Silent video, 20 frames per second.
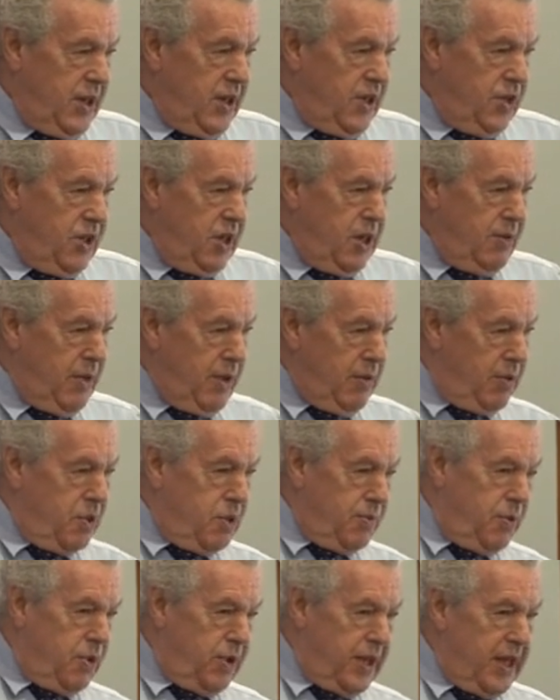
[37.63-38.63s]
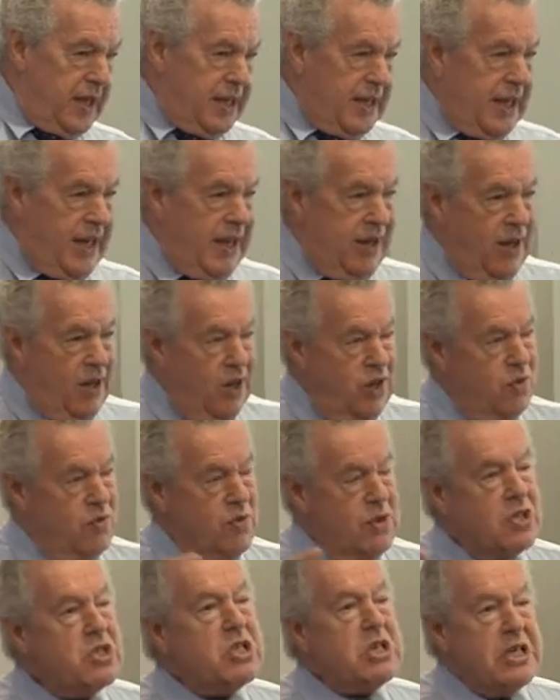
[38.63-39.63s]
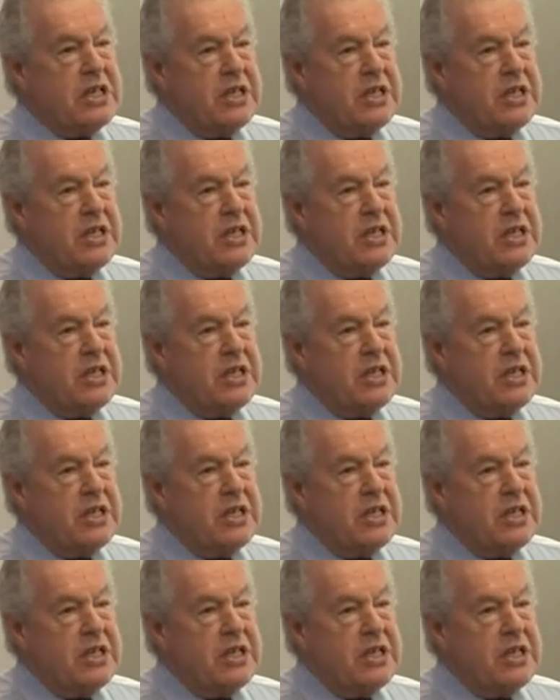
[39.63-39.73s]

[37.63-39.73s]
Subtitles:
So you might want to put that down along with